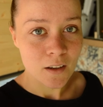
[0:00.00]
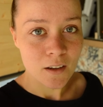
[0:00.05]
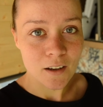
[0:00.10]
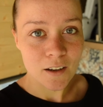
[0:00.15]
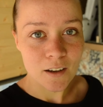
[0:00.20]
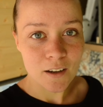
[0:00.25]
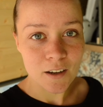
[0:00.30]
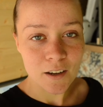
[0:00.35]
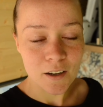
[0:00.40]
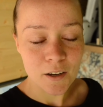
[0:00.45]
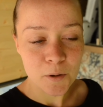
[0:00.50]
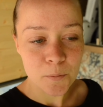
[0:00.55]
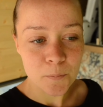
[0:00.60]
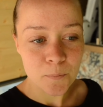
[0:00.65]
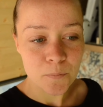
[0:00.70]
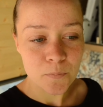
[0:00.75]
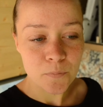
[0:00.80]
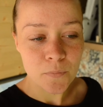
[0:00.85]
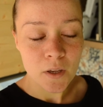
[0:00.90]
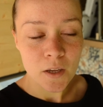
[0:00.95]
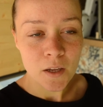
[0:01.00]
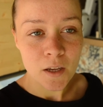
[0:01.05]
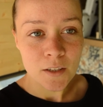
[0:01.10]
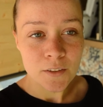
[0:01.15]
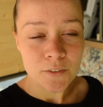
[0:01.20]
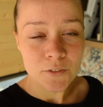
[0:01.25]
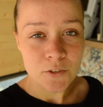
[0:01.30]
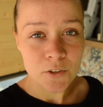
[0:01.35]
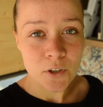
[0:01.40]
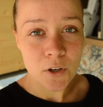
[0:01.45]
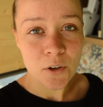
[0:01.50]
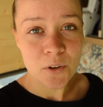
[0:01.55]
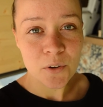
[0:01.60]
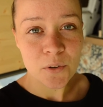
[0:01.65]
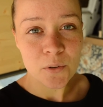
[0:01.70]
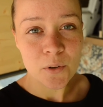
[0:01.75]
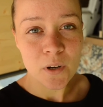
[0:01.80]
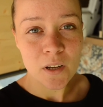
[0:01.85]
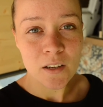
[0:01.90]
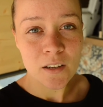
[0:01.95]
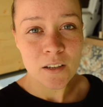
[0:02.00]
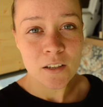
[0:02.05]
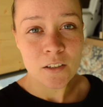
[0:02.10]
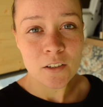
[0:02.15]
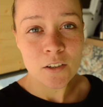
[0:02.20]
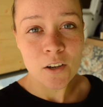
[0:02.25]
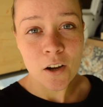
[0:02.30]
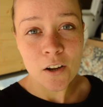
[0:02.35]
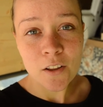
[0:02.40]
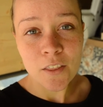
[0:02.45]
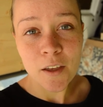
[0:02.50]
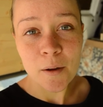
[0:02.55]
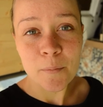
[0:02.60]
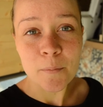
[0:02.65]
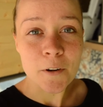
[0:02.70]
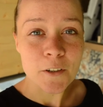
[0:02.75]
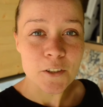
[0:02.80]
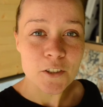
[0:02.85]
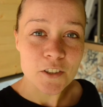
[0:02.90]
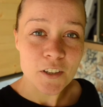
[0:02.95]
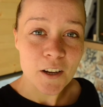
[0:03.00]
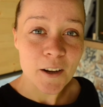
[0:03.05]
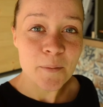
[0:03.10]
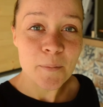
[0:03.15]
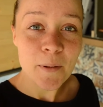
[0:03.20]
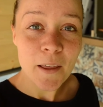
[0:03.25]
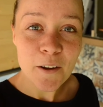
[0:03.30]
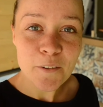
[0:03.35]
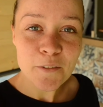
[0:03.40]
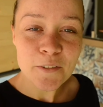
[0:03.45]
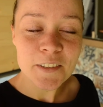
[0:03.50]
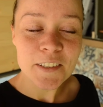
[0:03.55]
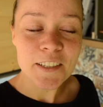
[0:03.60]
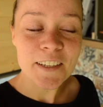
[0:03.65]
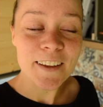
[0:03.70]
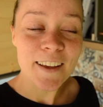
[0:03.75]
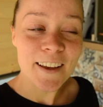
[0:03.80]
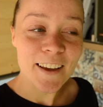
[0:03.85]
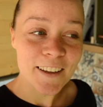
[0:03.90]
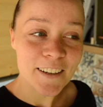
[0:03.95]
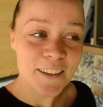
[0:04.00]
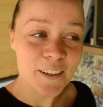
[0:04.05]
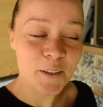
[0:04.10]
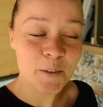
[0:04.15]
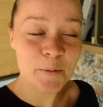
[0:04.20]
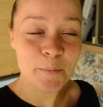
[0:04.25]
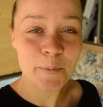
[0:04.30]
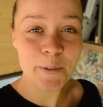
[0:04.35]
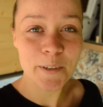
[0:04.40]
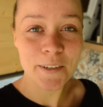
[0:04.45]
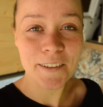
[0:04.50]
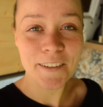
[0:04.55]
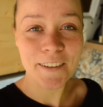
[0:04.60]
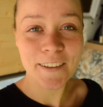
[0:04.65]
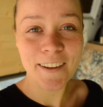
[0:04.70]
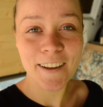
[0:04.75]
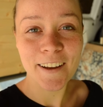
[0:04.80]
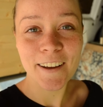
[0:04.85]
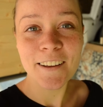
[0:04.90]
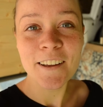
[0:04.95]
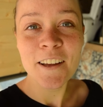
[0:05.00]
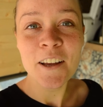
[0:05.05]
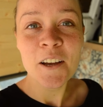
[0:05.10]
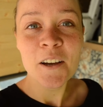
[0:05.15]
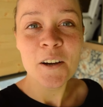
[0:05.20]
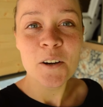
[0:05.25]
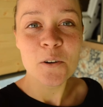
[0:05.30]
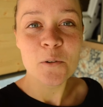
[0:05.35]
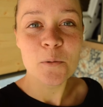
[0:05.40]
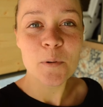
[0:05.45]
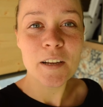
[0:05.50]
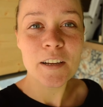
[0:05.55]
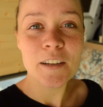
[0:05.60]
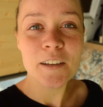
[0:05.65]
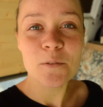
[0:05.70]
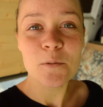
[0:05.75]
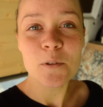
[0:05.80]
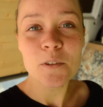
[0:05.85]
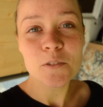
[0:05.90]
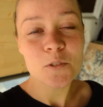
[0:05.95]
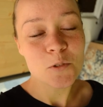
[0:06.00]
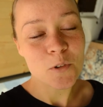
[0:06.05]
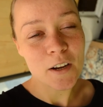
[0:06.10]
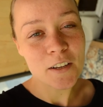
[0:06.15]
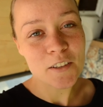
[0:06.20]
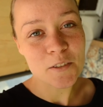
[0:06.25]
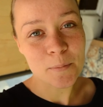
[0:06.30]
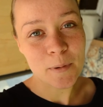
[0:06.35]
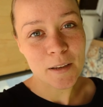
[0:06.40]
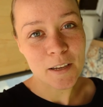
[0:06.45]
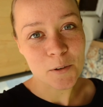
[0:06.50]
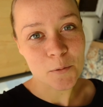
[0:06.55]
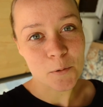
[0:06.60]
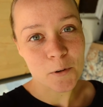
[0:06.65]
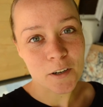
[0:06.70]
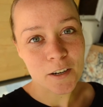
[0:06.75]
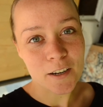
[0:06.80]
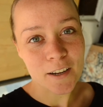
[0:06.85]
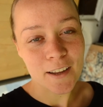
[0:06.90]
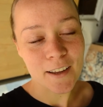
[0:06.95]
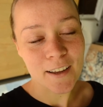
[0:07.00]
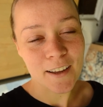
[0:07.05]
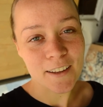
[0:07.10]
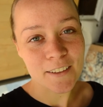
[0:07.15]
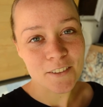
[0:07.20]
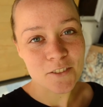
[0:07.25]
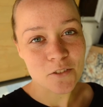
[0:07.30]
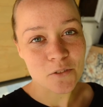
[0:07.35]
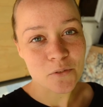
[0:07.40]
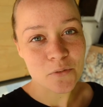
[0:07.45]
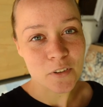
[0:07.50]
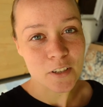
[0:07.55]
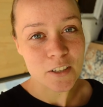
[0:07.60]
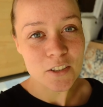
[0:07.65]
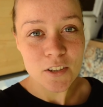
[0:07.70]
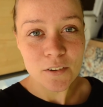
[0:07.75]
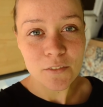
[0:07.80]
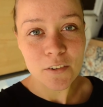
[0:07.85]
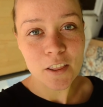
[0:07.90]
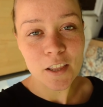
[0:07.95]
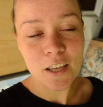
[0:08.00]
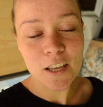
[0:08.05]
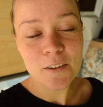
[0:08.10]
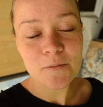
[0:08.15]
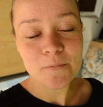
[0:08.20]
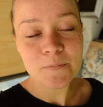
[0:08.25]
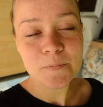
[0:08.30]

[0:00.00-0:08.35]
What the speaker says: So not that much time left again, but yeah, we will try to make it work and to finish everything.